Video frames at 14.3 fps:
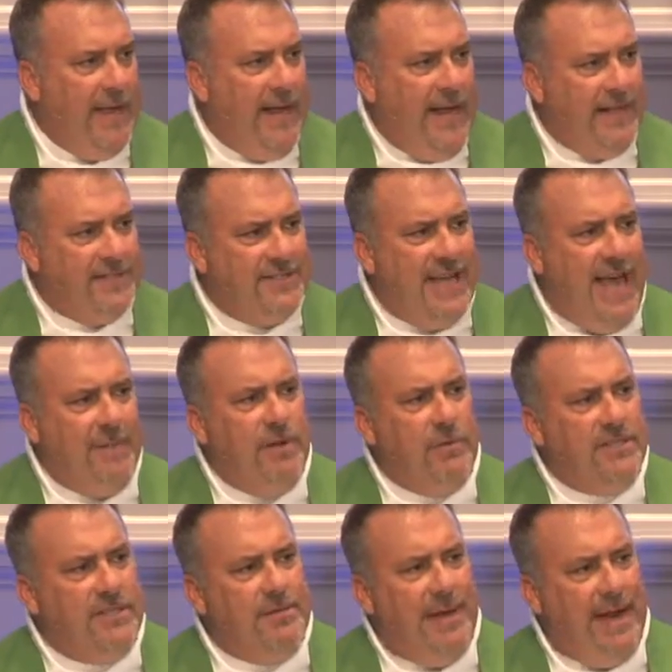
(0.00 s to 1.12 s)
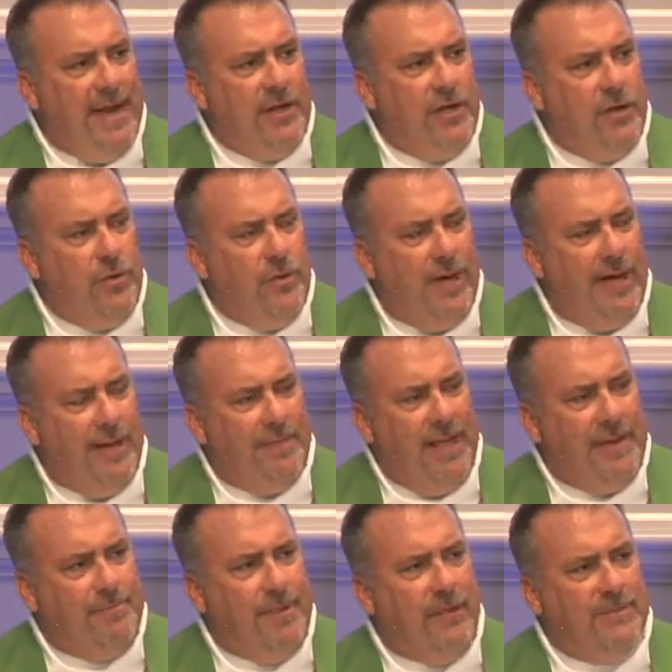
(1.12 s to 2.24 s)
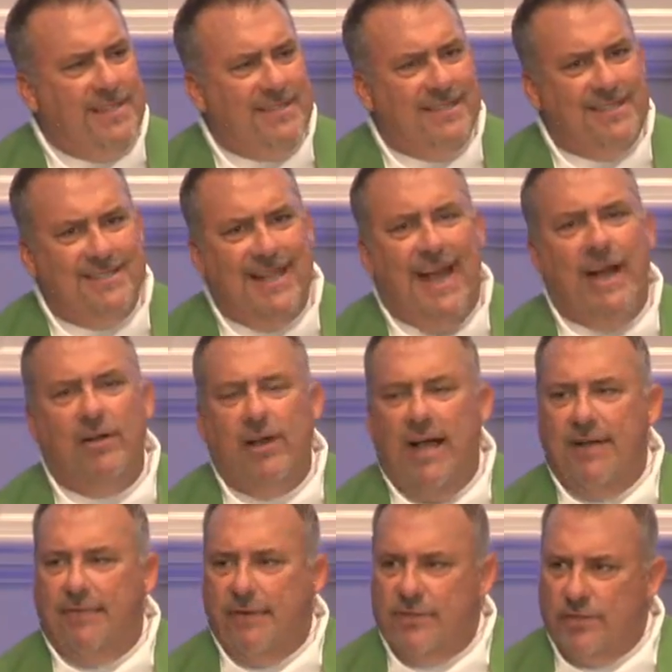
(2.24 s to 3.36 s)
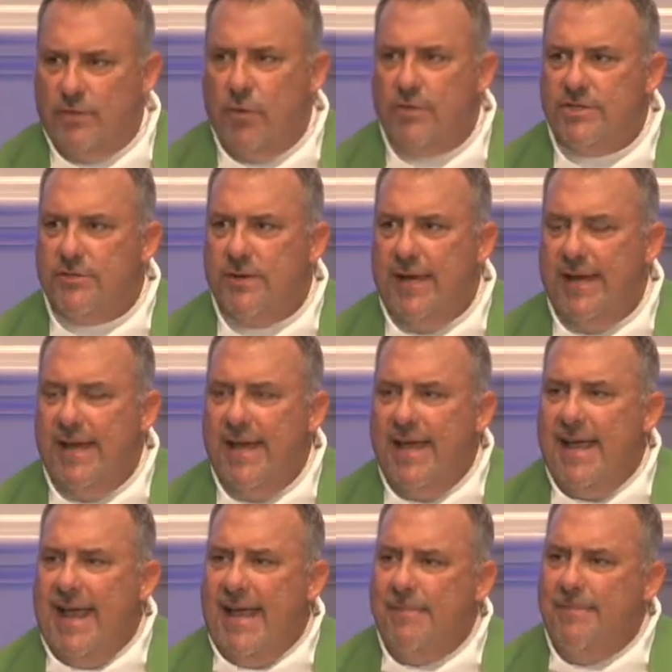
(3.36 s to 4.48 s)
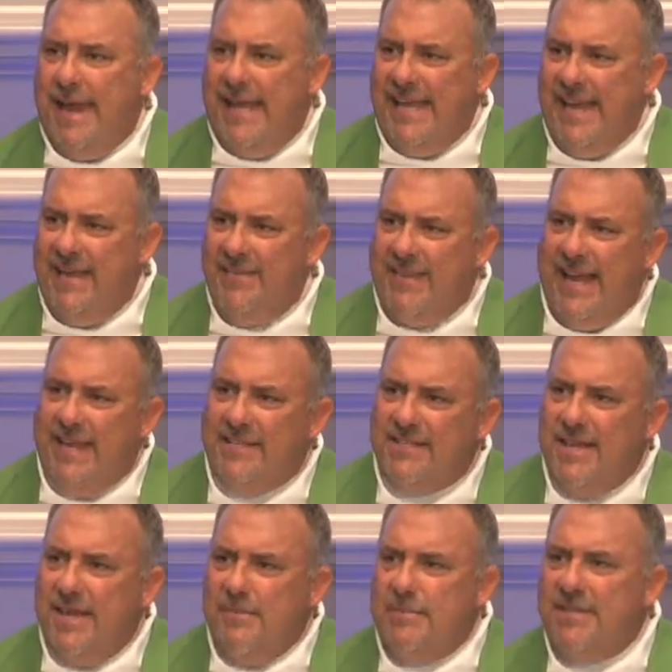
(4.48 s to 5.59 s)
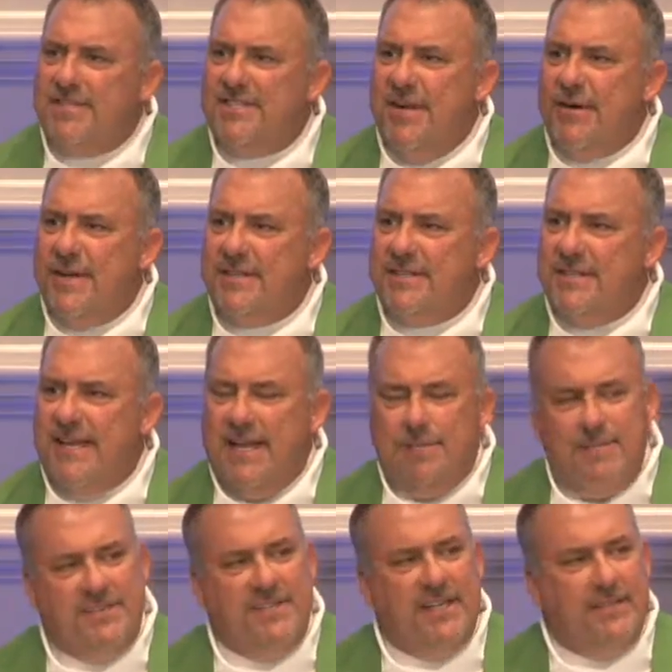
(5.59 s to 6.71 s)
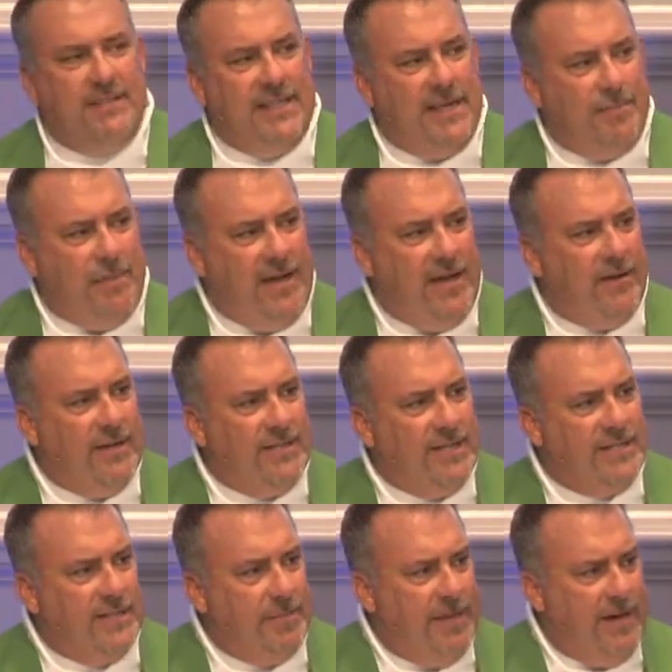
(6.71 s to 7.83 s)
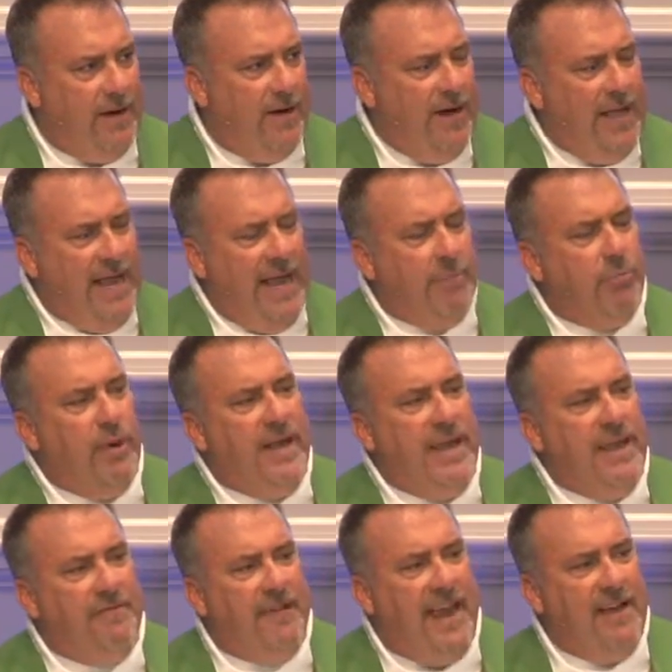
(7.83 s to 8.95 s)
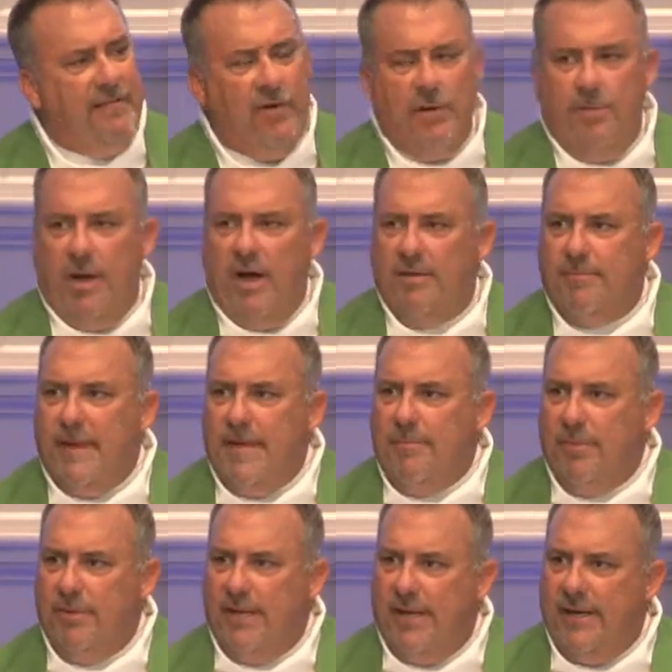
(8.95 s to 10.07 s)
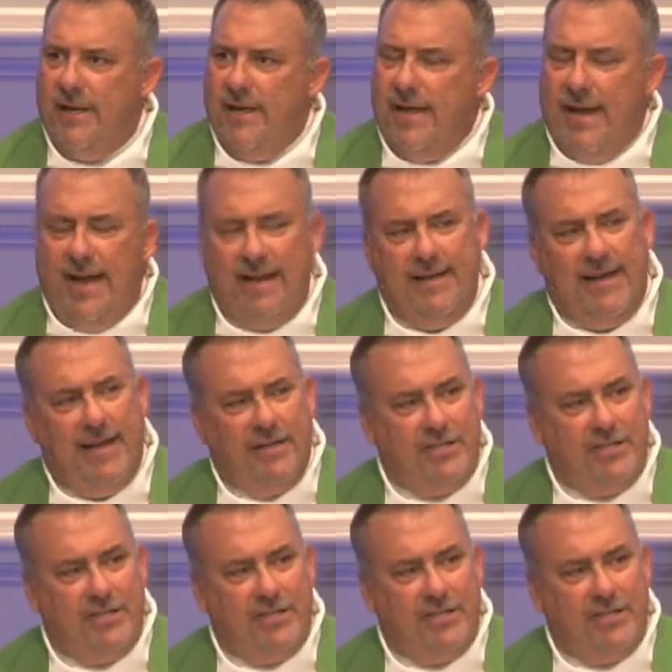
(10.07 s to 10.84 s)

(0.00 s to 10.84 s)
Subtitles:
And Simon was a man who had built his entire life on sorcery and making things mysteriously and mystically appear and disappear and bringing favor upon people and